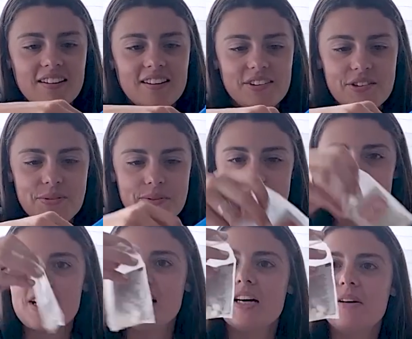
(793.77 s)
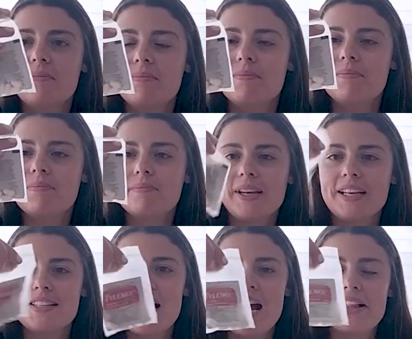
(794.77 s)
This was some like
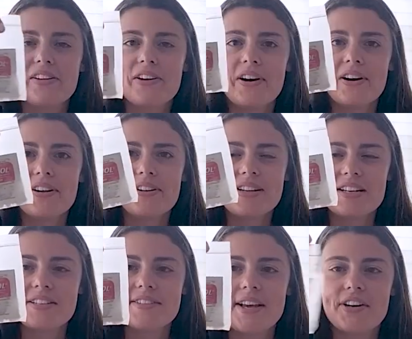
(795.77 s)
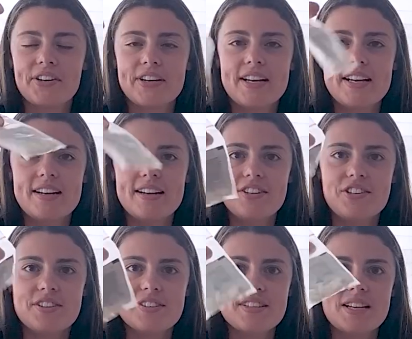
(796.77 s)
Tylenol, Excedrin, and
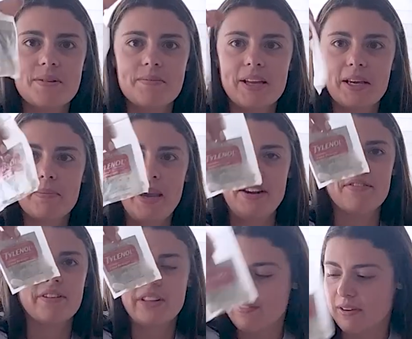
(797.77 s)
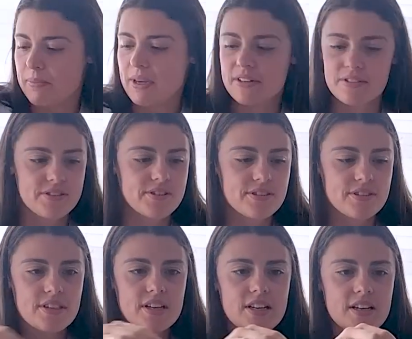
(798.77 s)
just some like pain relieving pills,
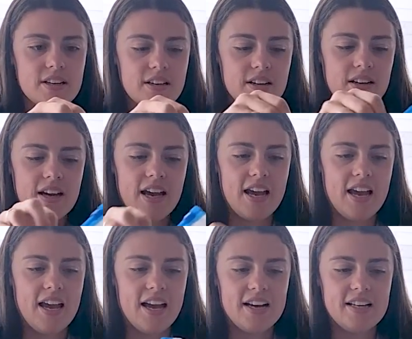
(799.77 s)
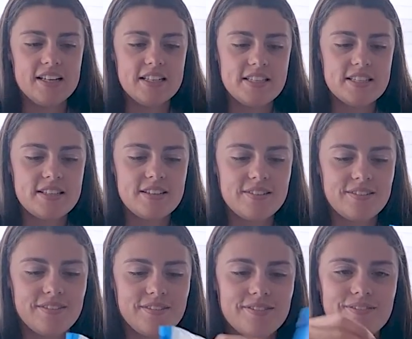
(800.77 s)
and
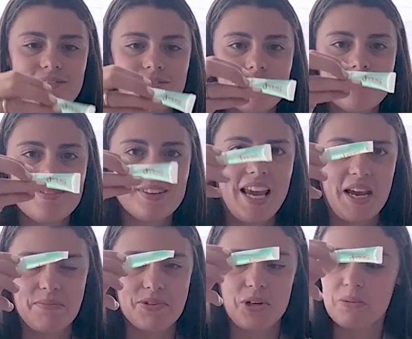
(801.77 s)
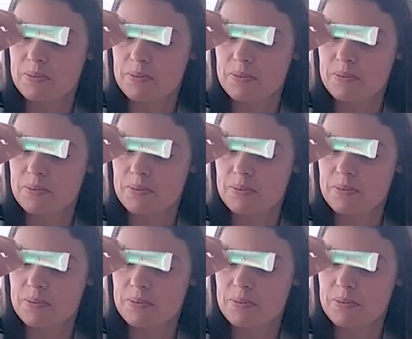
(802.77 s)
camp soap.